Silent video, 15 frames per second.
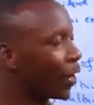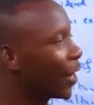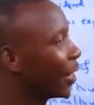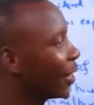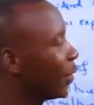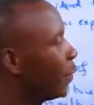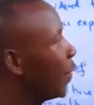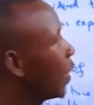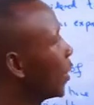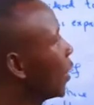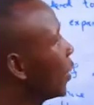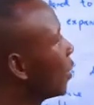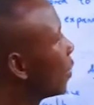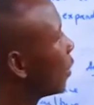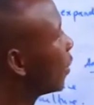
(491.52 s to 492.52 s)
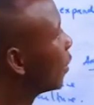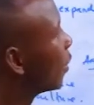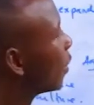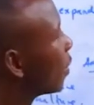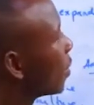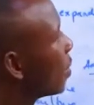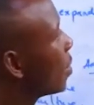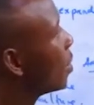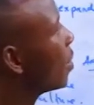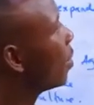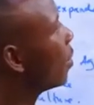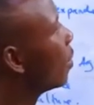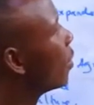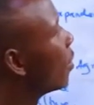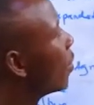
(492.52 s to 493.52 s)
the cultivation
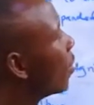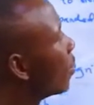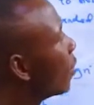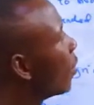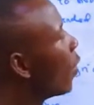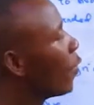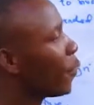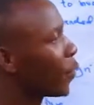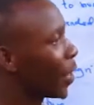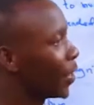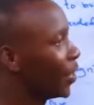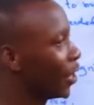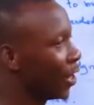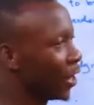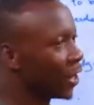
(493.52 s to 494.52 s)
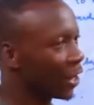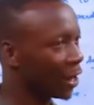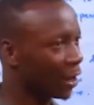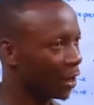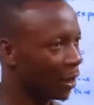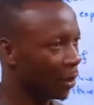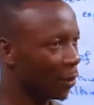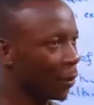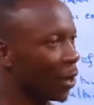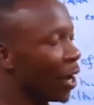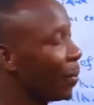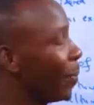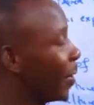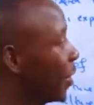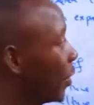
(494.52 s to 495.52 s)
of large area on
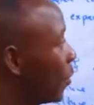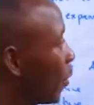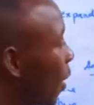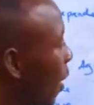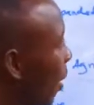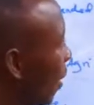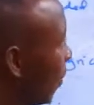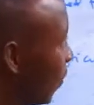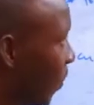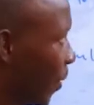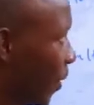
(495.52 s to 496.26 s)
a particular